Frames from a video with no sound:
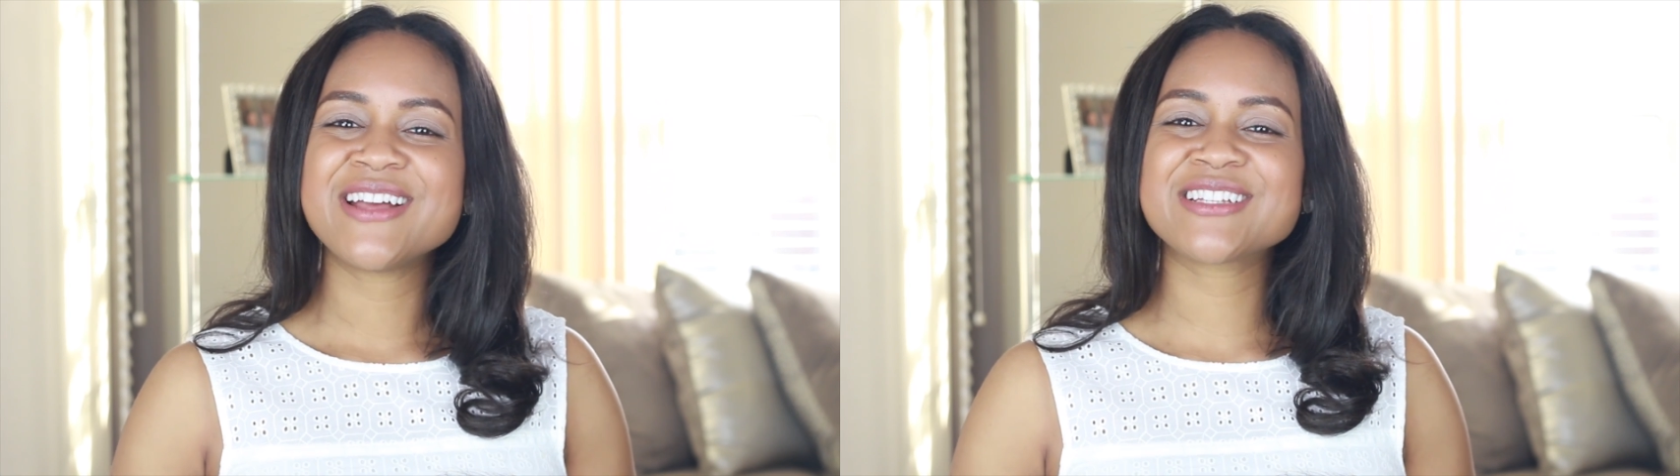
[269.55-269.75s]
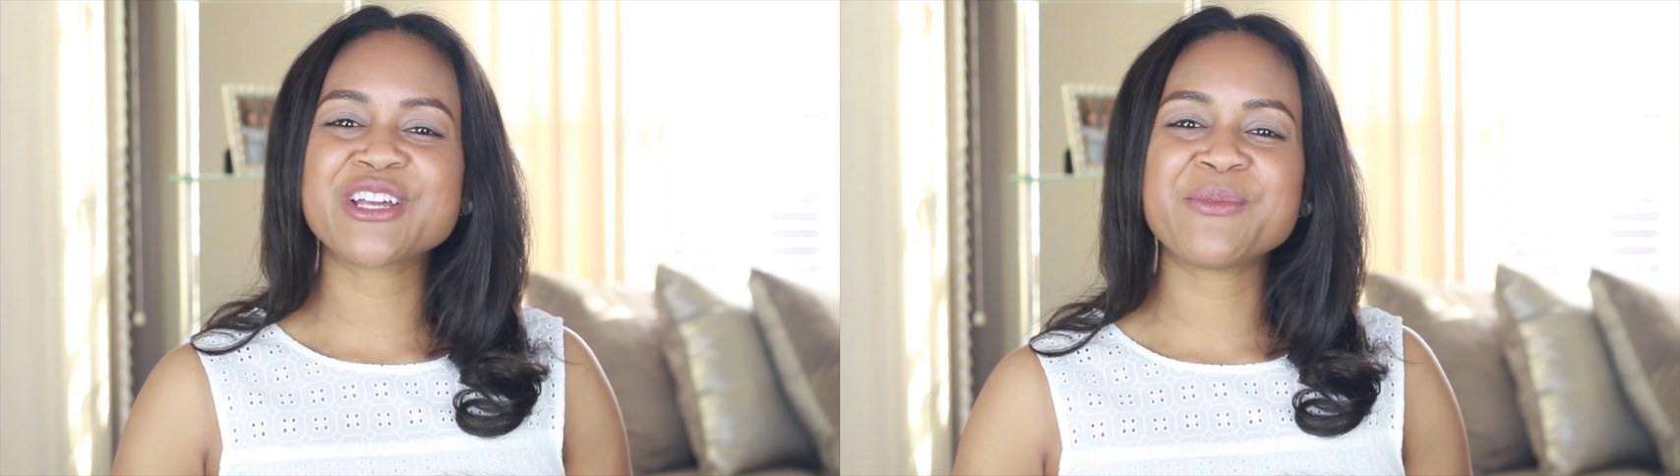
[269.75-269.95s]

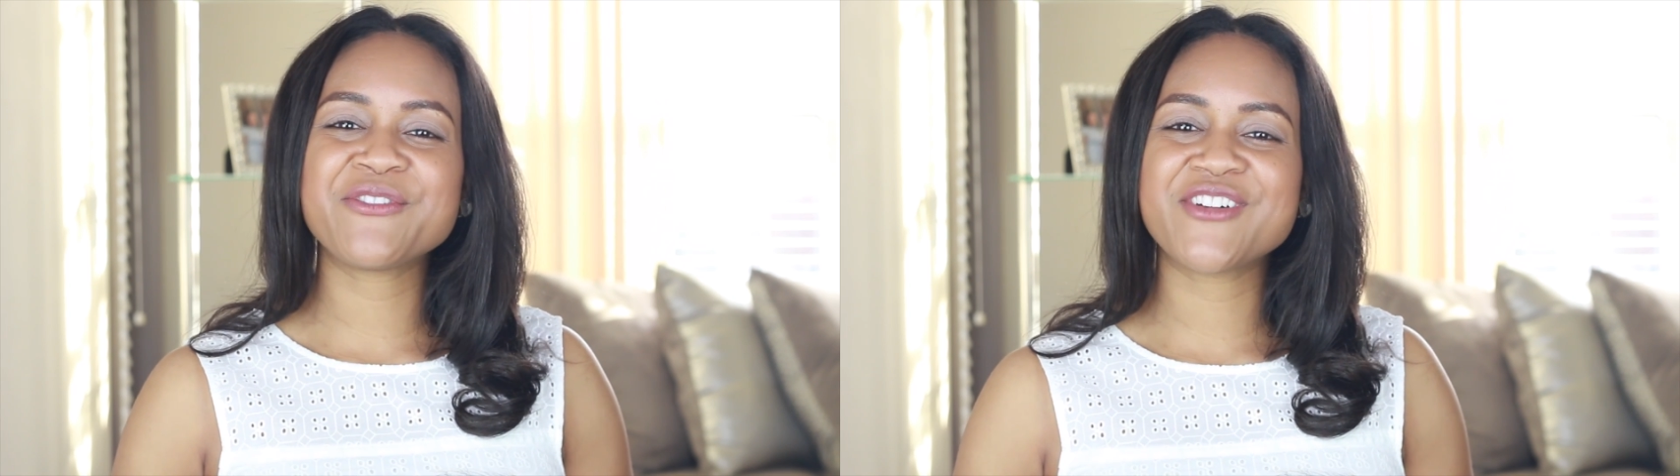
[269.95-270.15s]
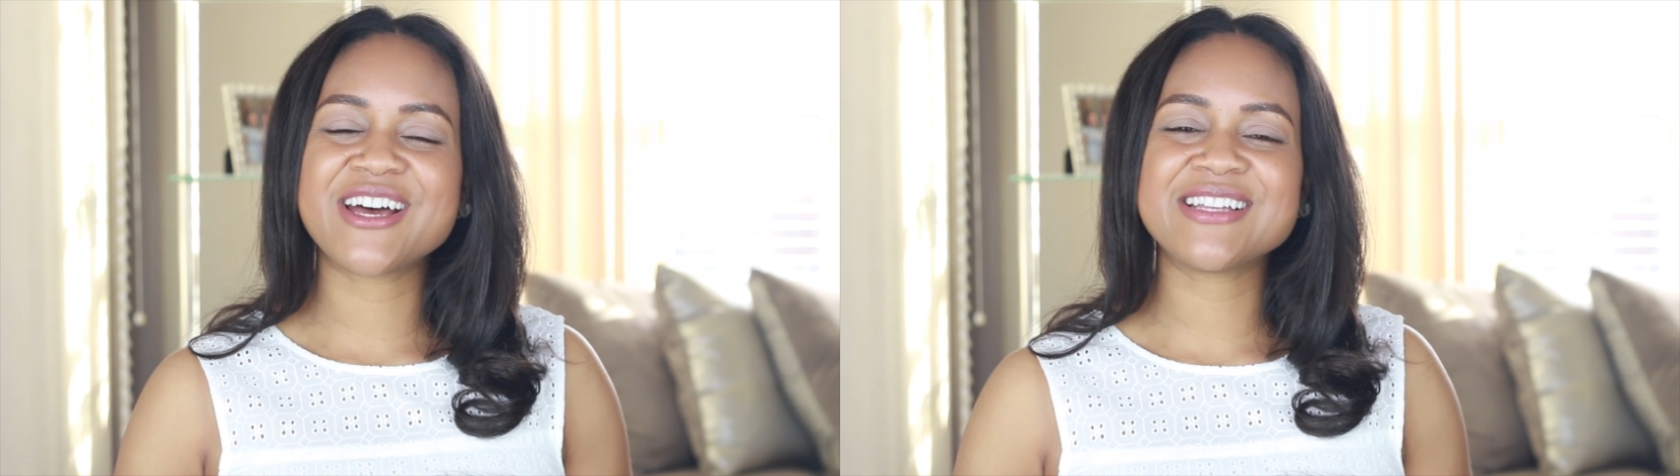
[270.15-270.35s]
some
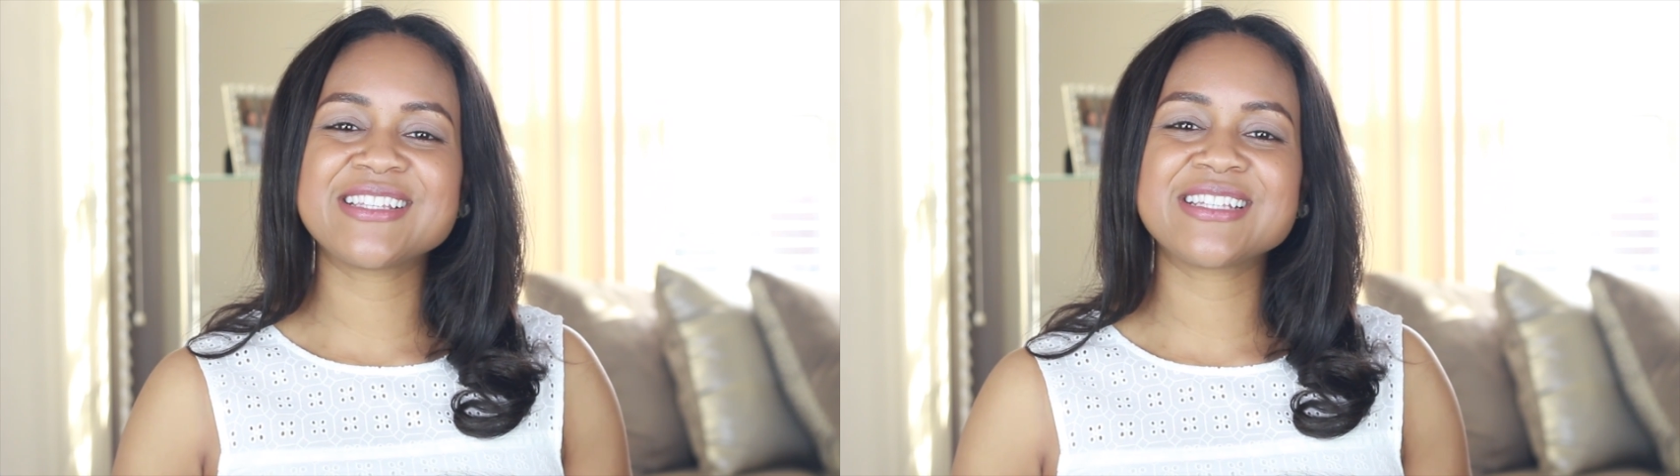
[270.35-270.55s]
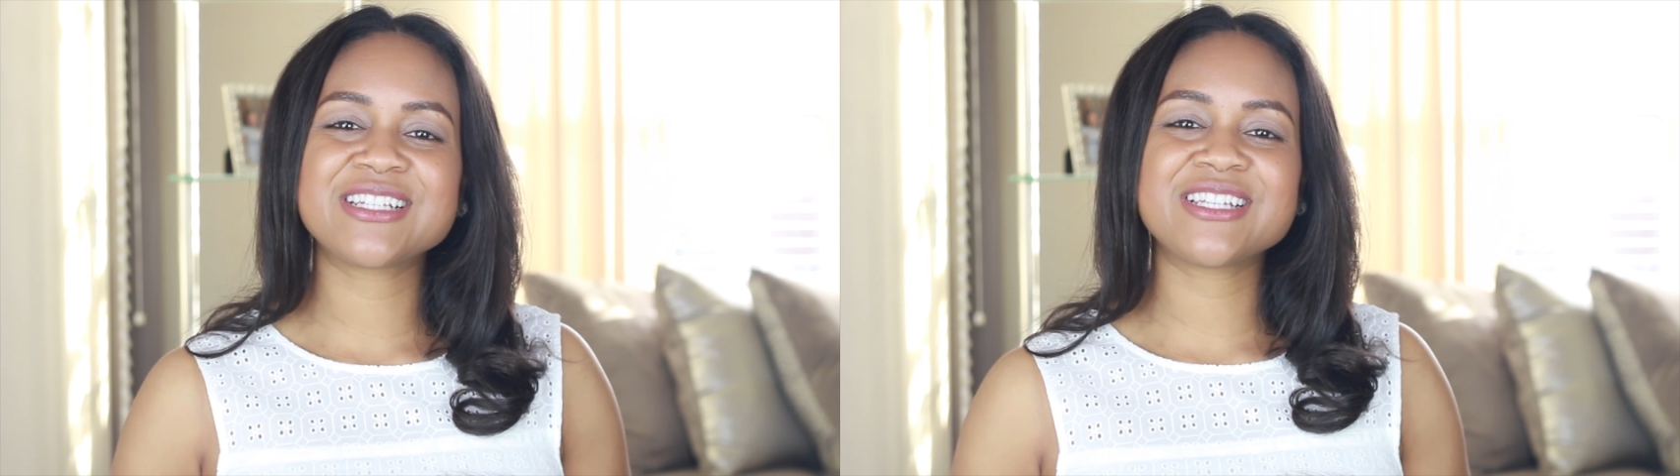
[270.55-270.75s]
of
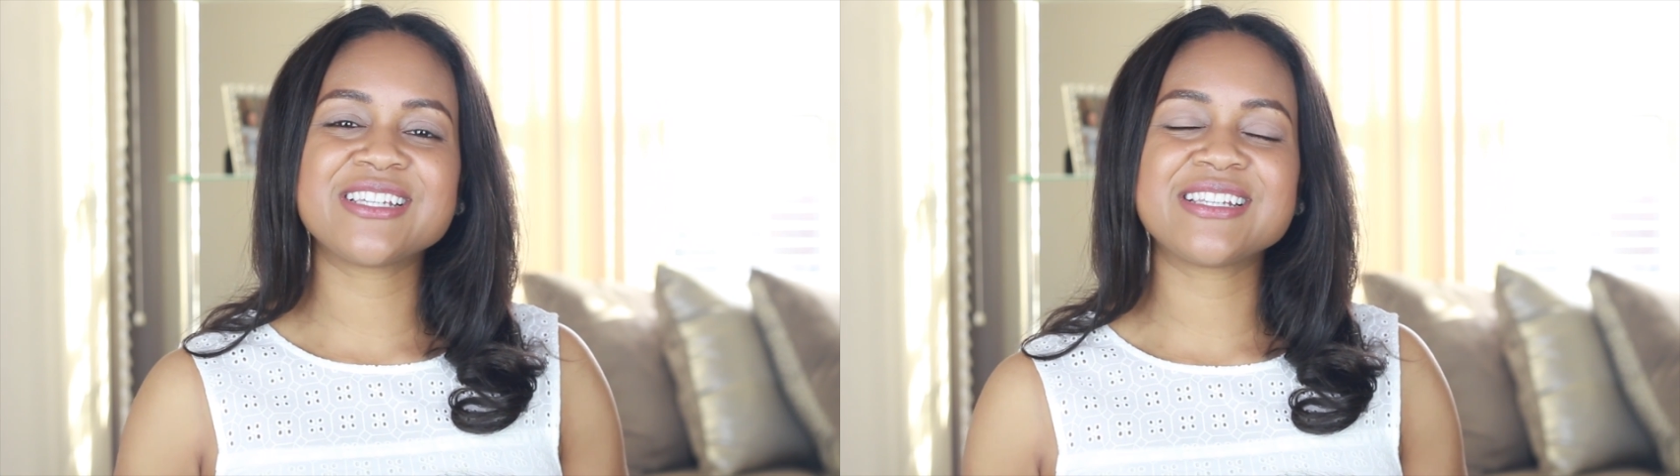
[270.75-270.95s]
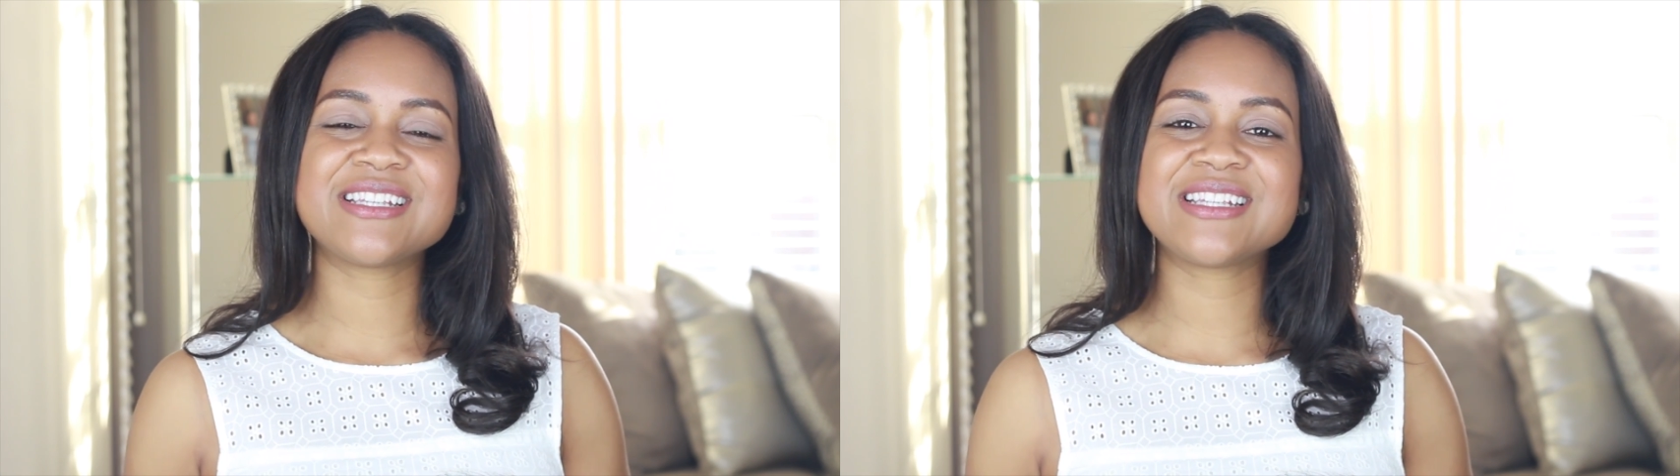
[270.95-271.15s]
us
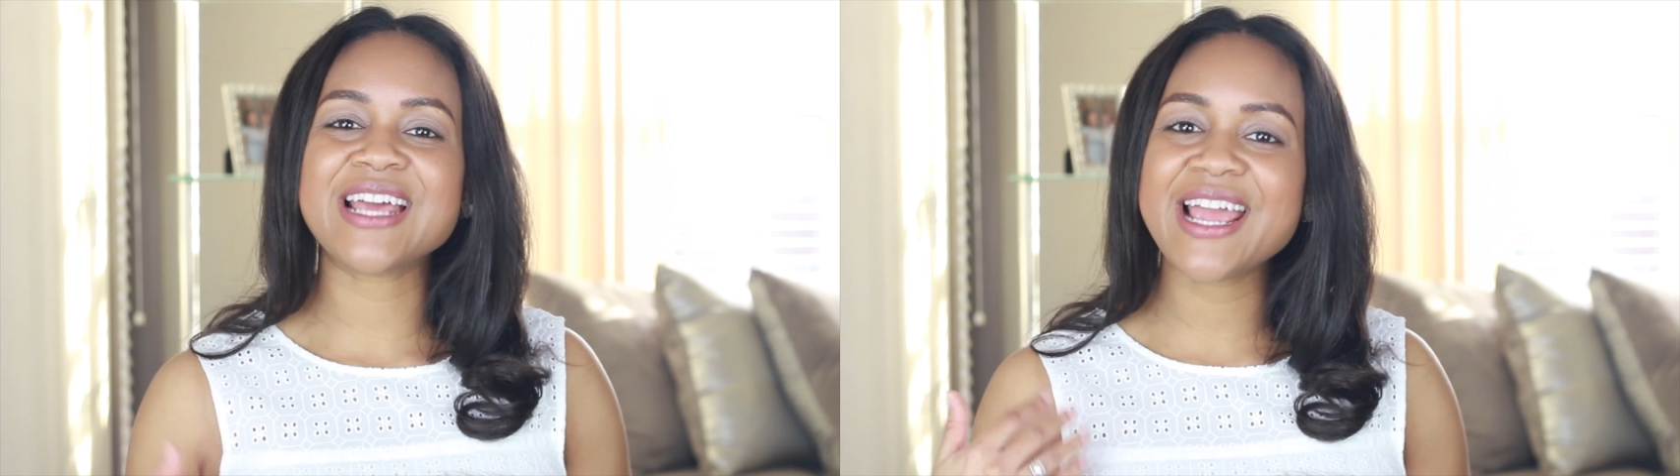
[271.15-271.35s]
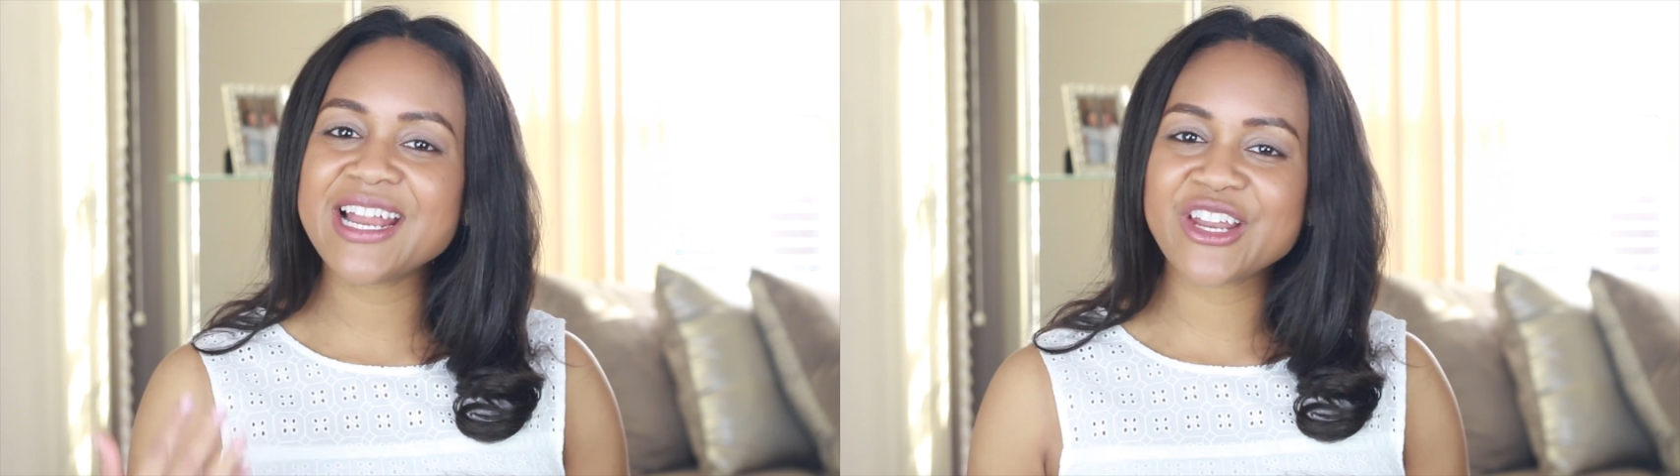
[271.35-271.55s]
to
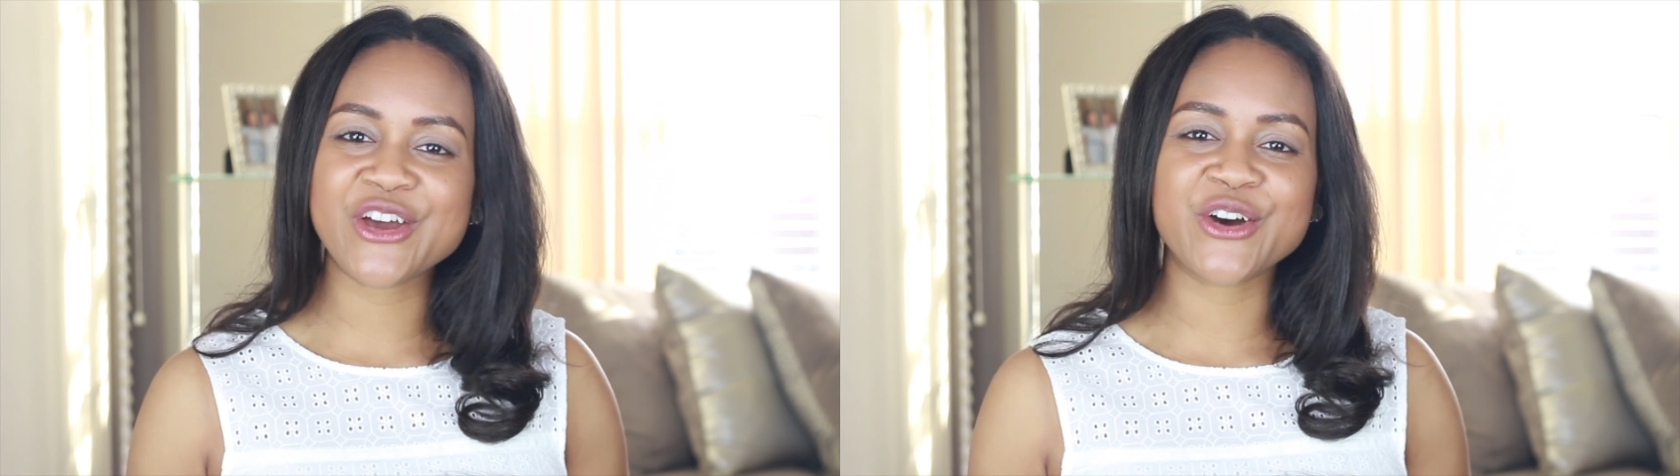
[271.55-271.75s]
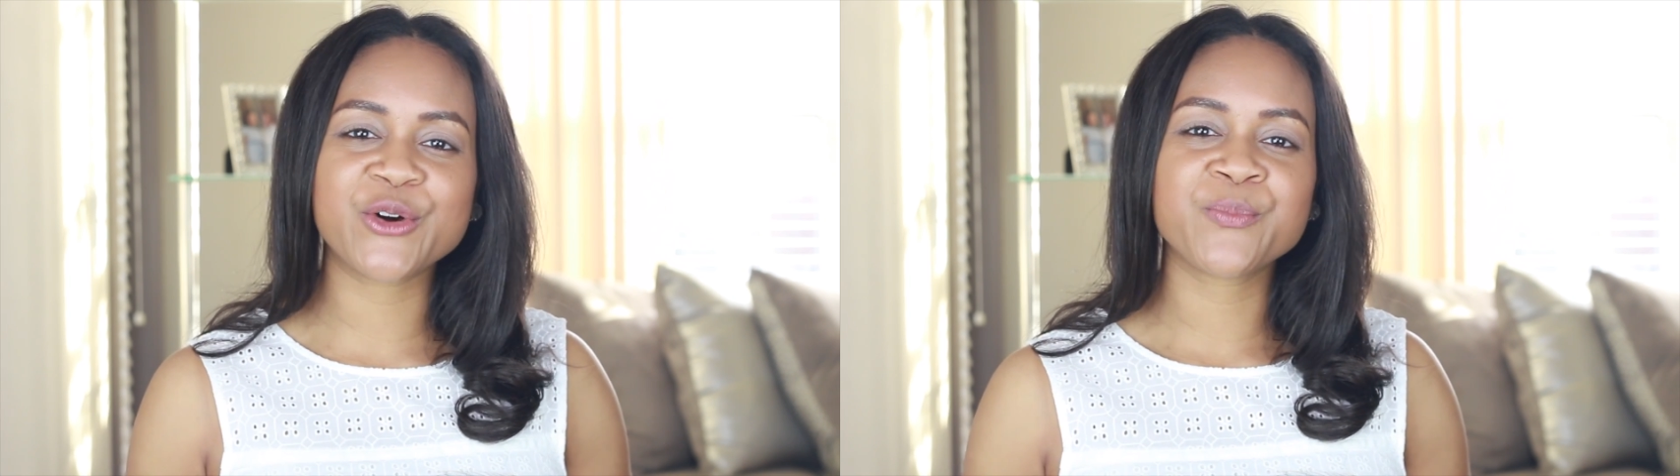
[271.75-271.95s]
say
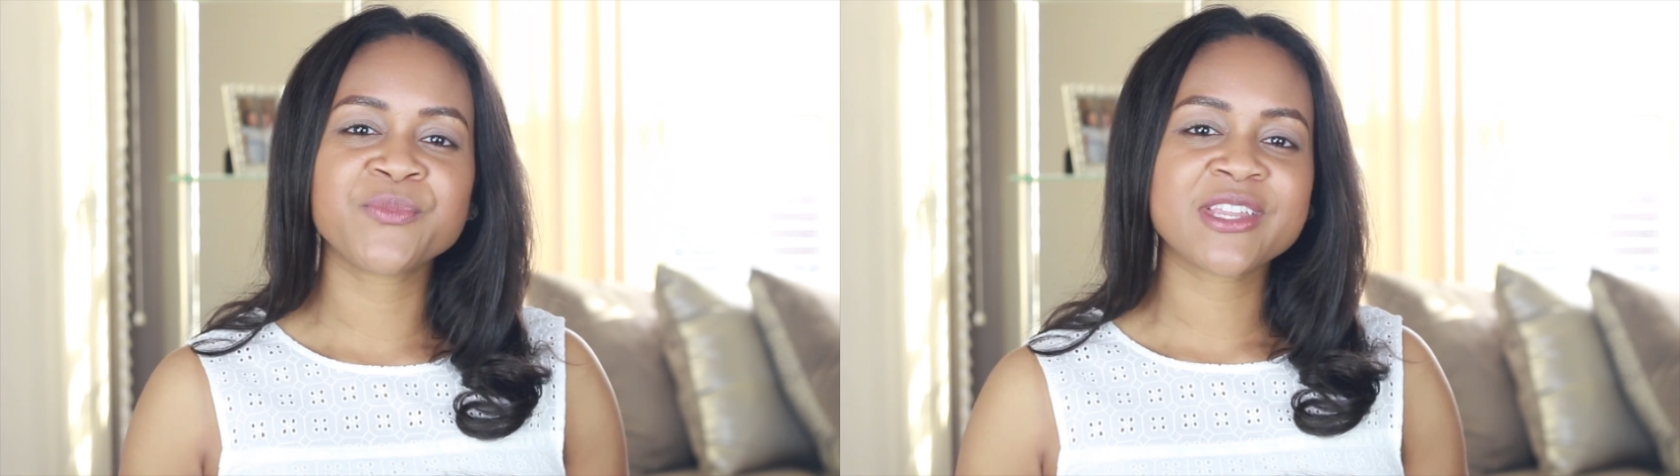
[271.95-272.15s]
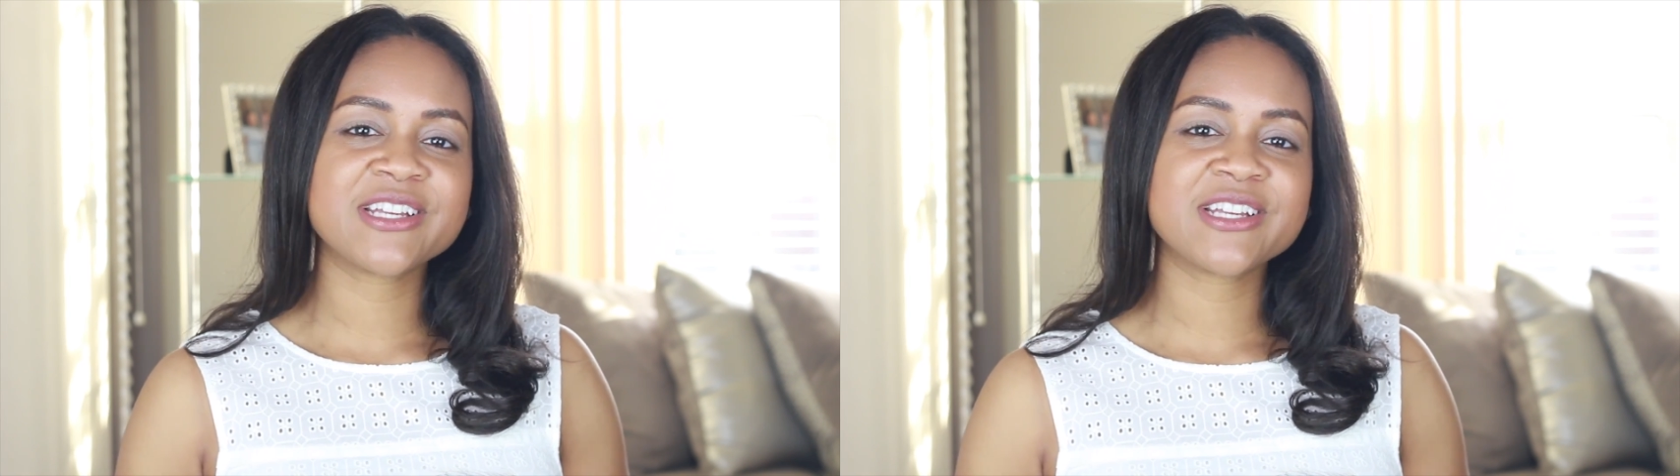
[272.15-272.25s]
no,